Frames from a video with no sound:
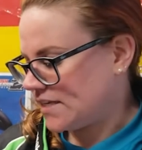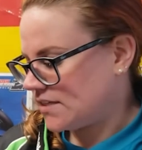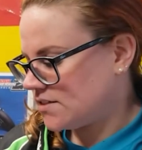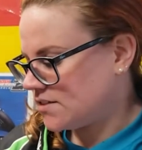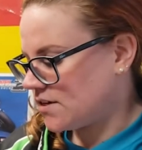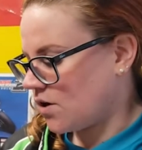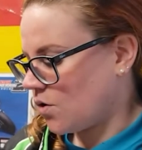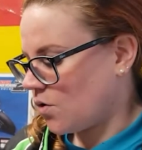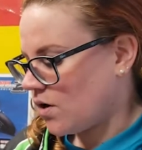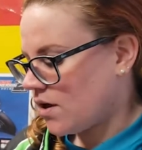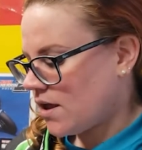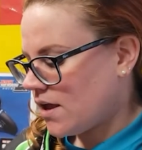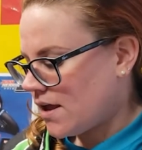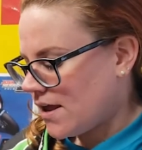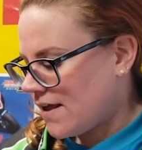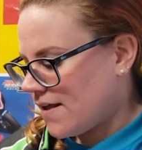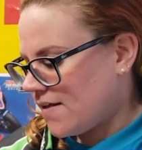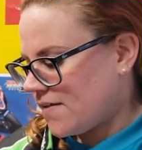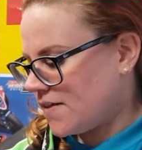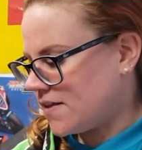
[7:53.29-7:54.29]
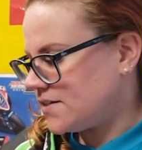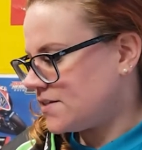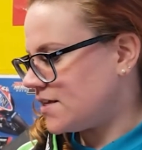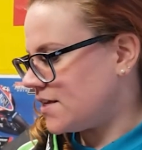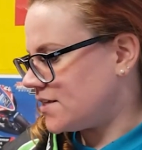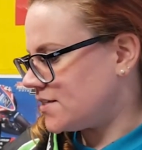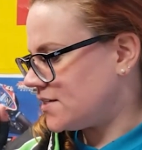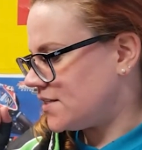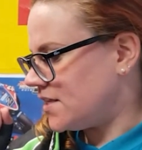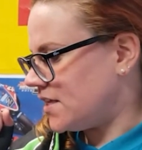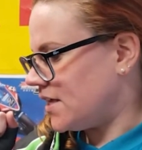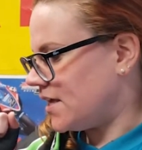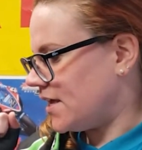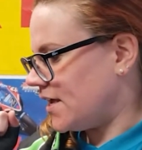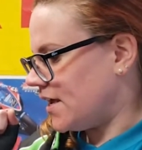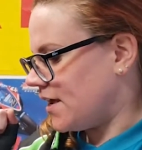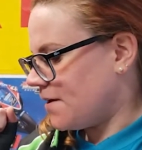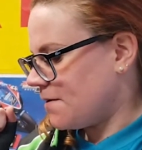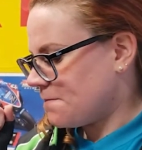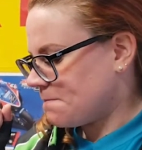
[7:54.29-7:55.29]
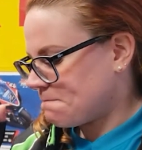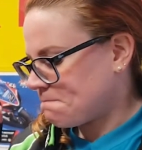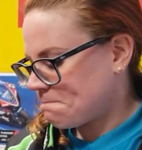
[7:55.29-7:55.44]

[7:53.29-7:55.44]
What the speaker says: So this is the